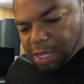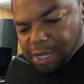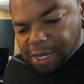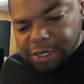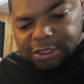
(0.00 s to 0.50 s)

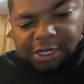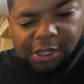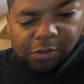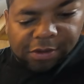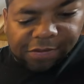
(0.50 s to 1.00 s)
Here's a
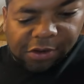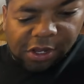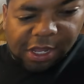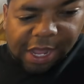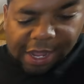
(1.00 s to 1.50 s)
good one for
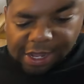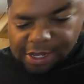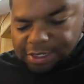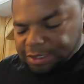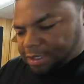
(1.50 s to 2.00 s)
you
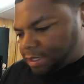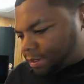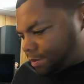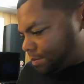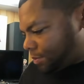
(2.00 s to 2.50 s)
guys.
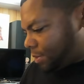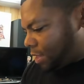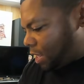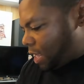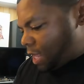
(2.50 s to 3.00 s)

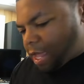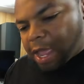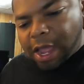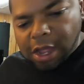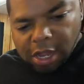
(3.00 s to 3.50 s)

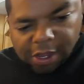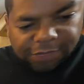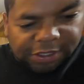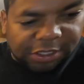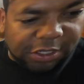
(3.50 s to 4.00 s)
How
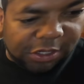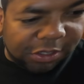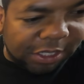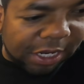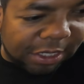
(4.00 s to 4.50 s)
often do you
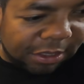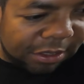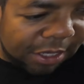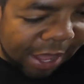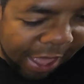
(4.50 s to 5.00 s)
dust?